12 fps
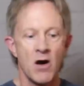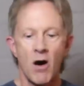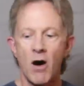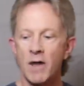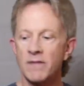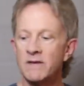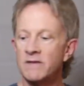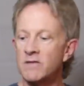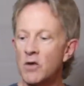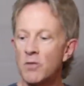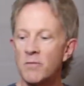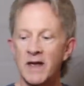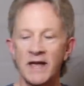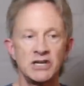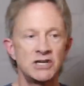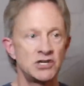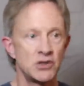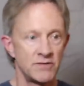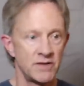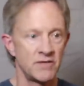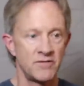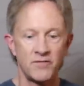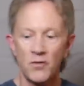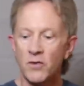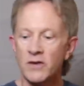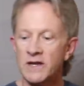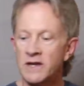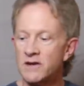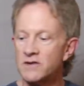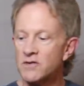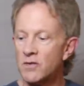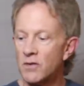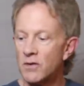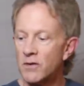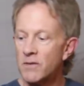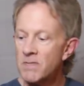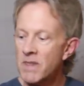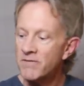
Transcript: On this Obey Chauvet forty controller,